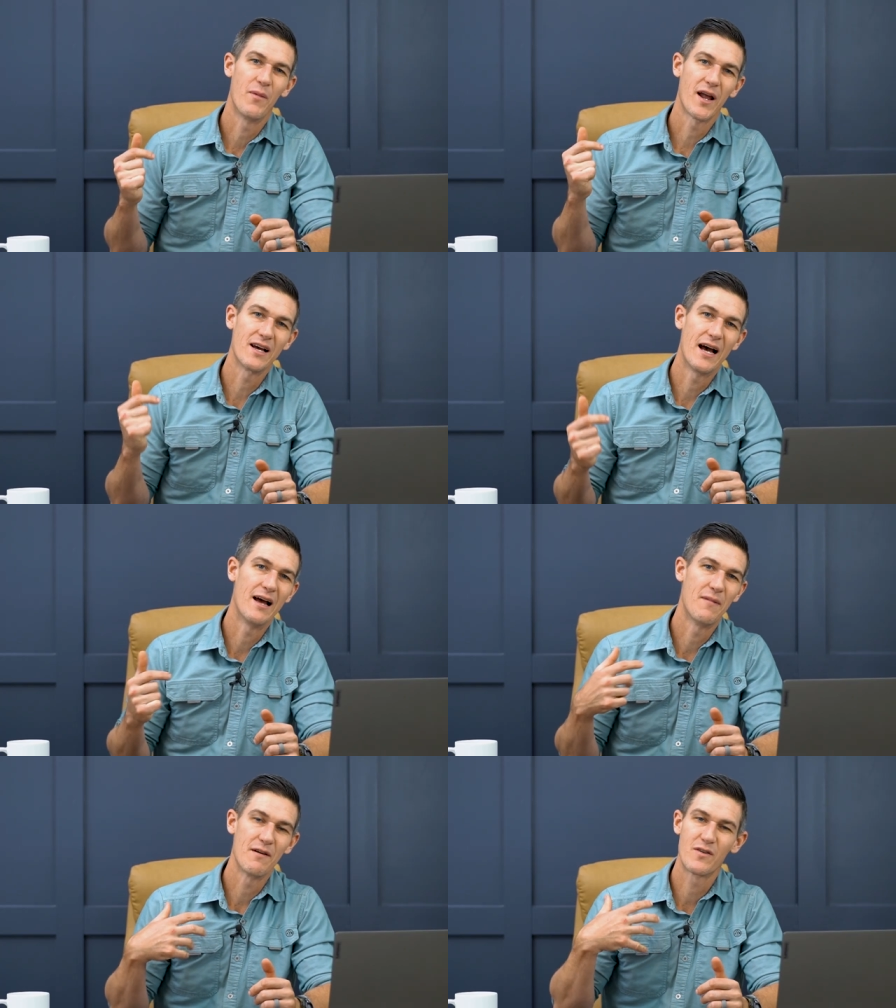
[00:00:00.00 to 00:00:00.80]

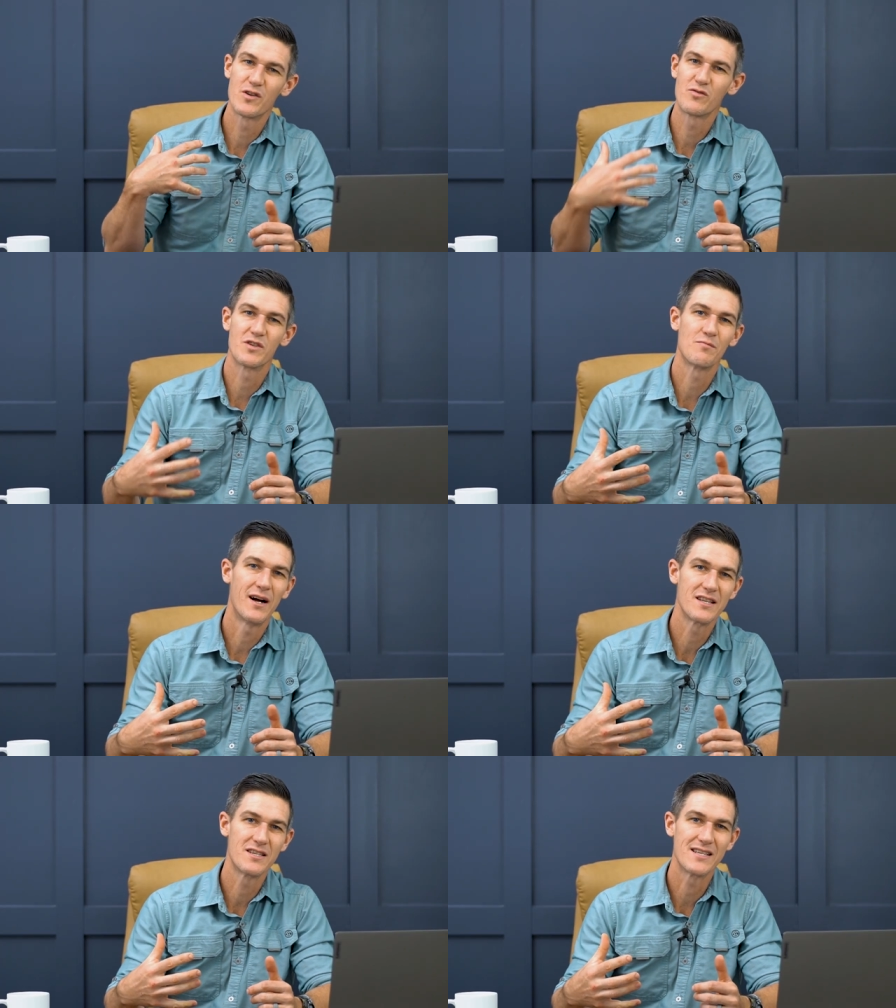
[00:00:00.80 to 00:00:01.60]
but my first
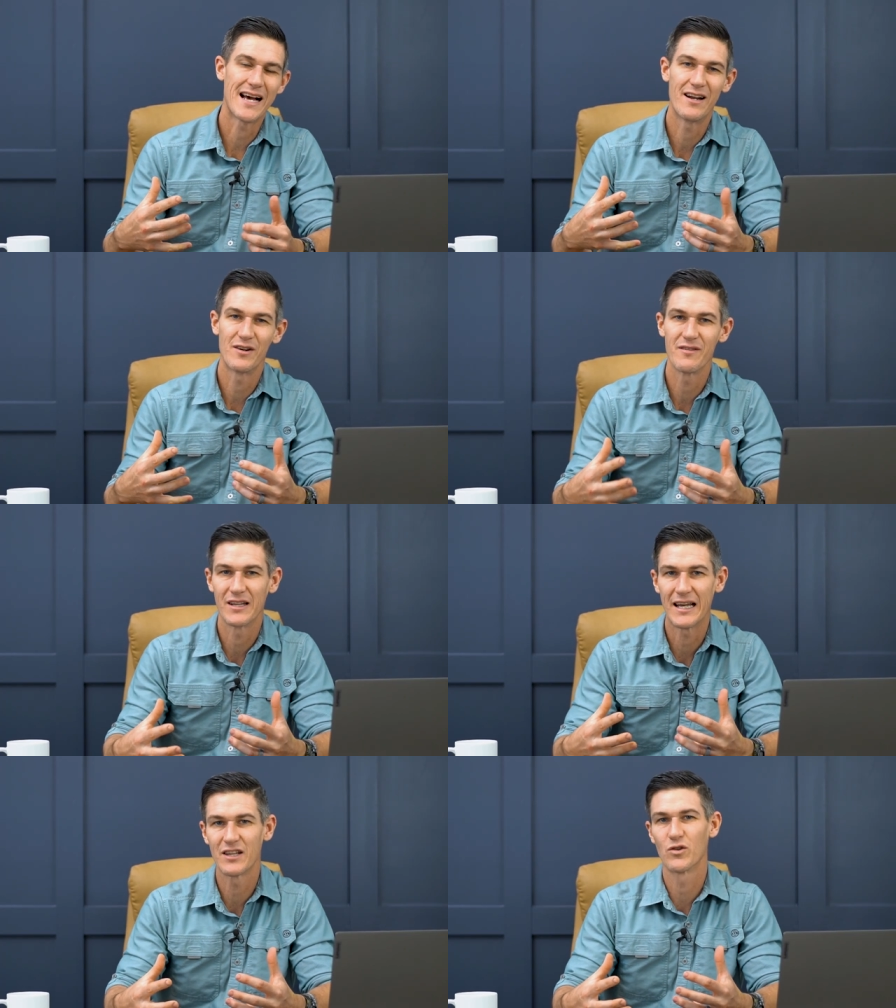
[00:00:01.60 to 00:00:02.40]
response is I don't
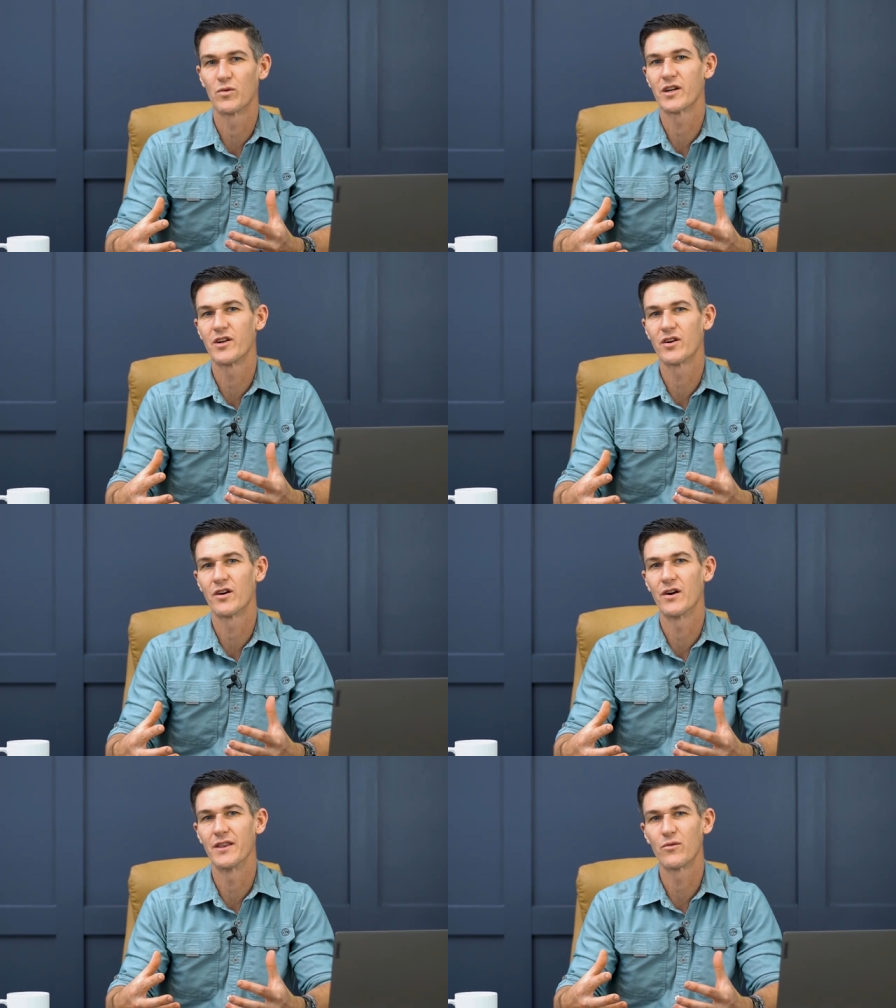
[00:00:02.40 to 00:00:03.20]
even like the word
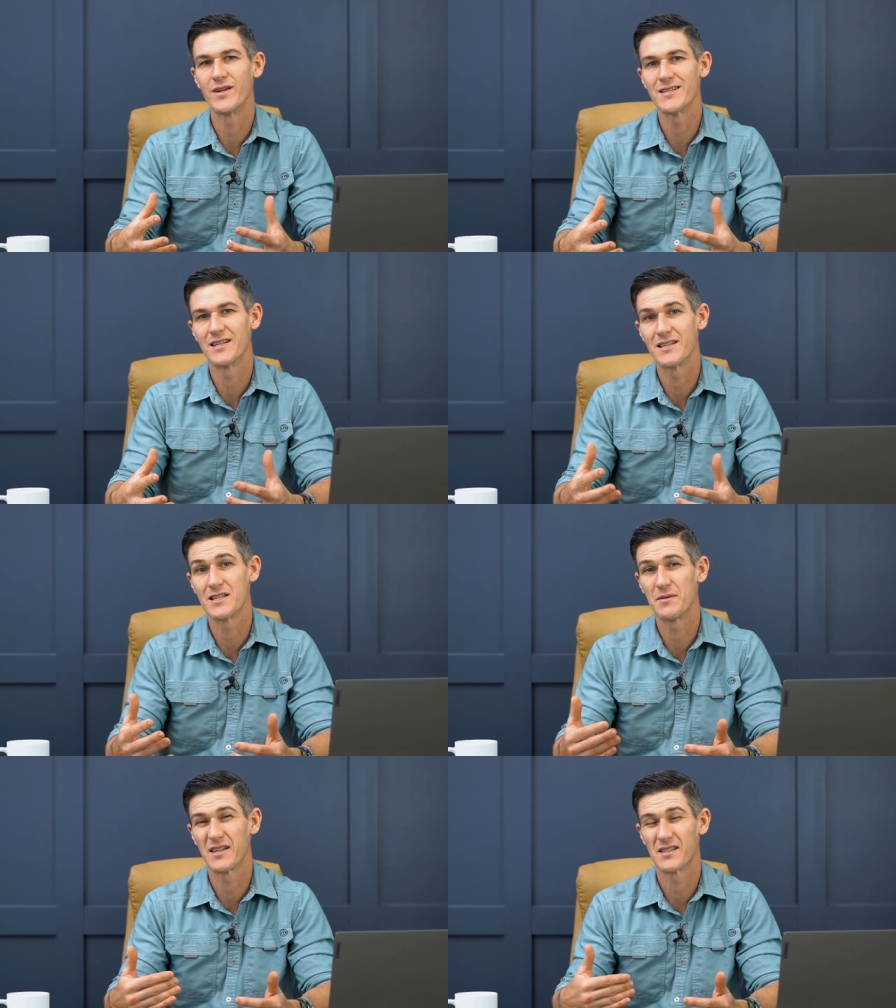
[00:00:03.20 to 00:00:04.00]
cure, and the reason
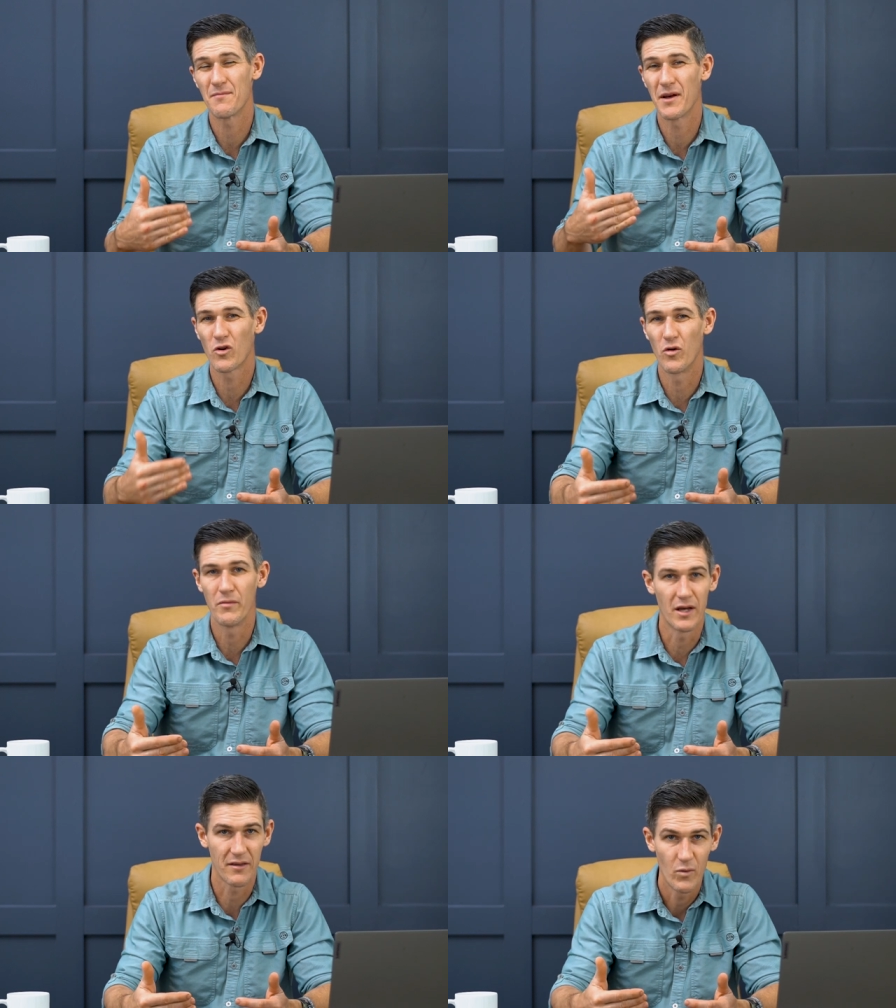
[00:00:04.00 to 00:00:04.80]
is because it's a medical
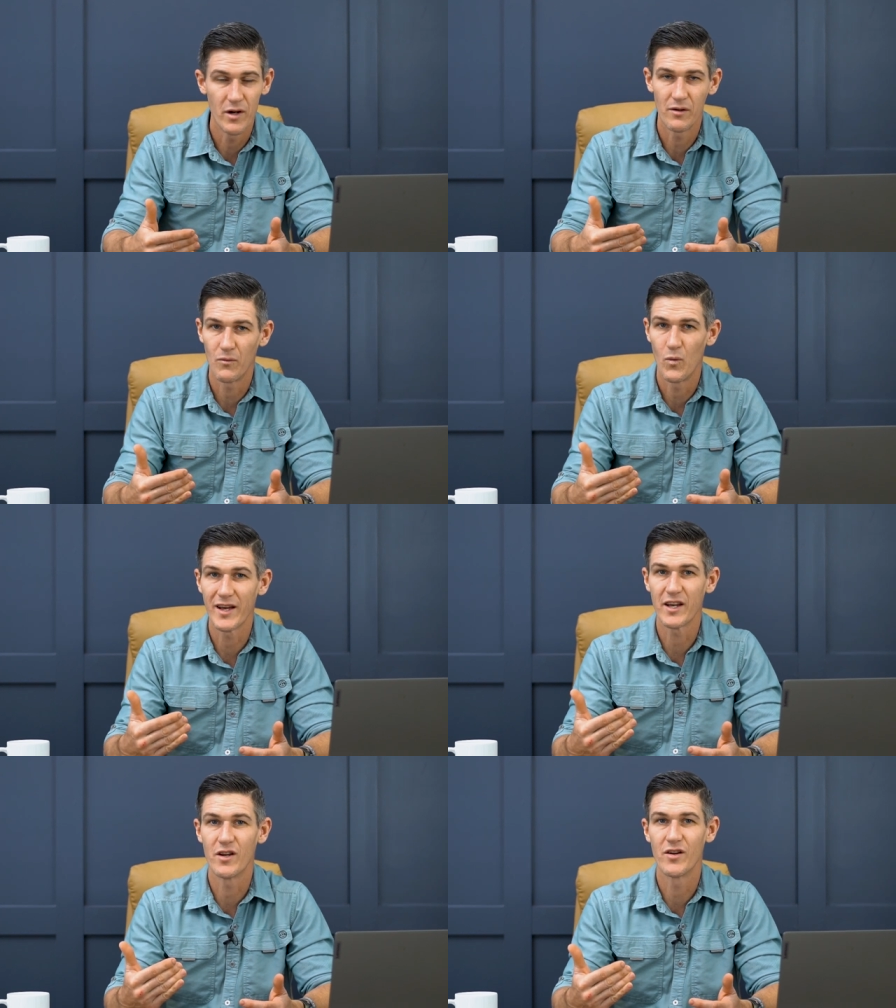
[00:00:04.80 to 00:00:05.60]
myth. We don't want
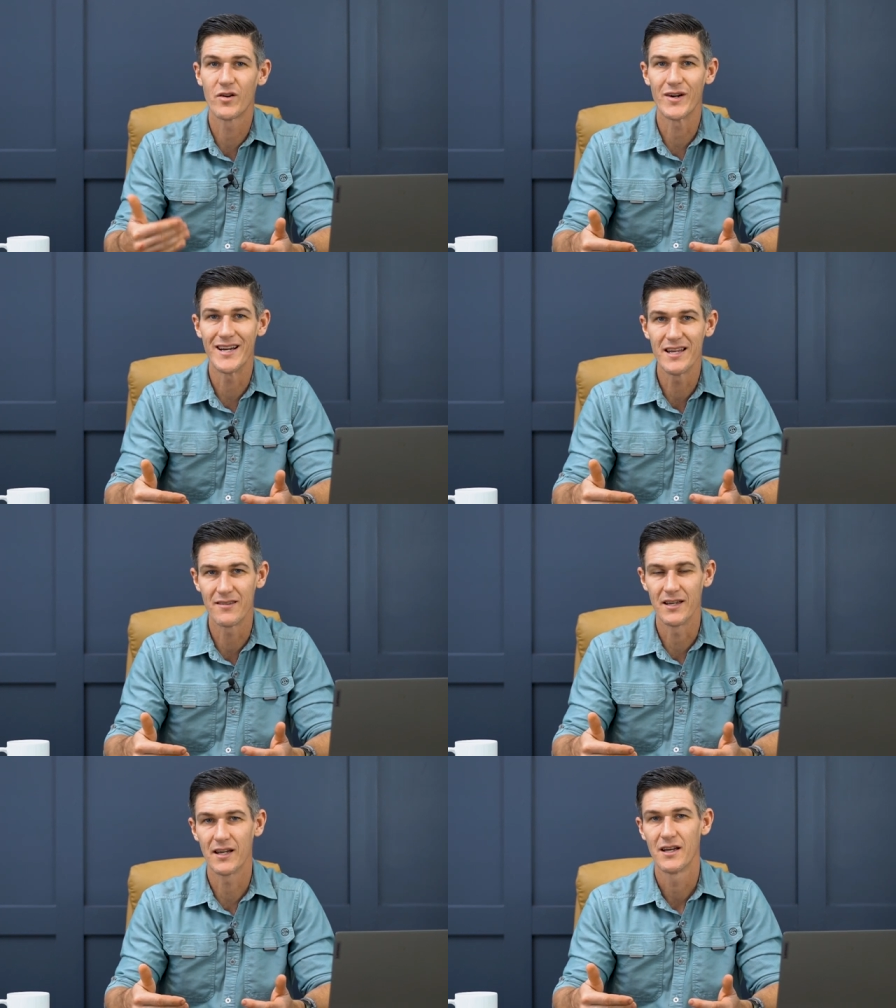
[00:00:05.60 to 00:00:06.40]
to cure
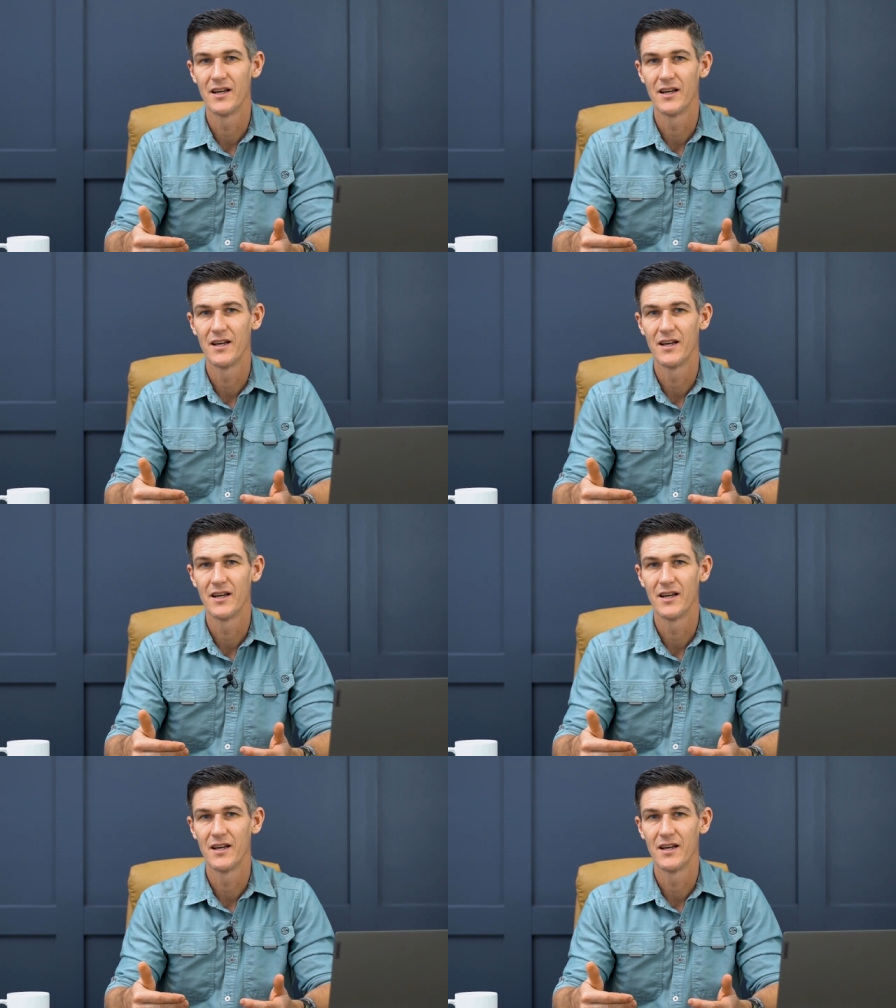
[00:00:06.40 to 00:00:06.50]
anything.